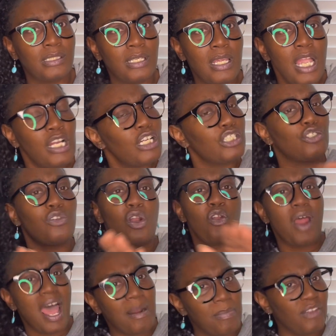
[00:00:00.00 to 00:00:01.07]
Because you don't know
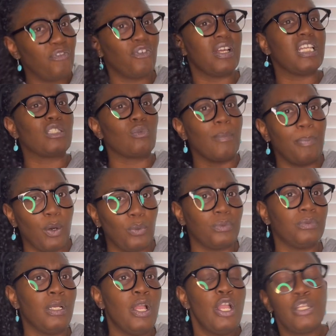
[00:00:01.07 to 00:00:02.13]
how to be friends with
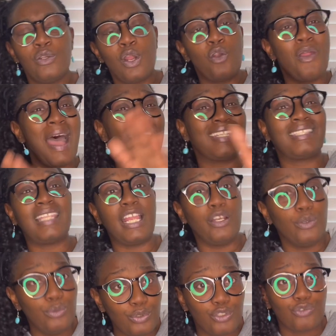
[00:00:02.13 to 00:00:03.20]
both. You don't know how to stay
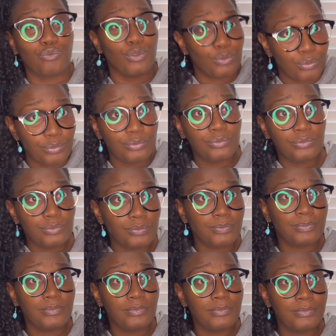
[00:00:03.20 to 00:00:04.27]
neutral.
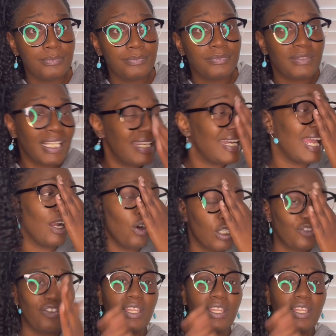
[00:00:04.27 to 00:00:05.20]
And that goes for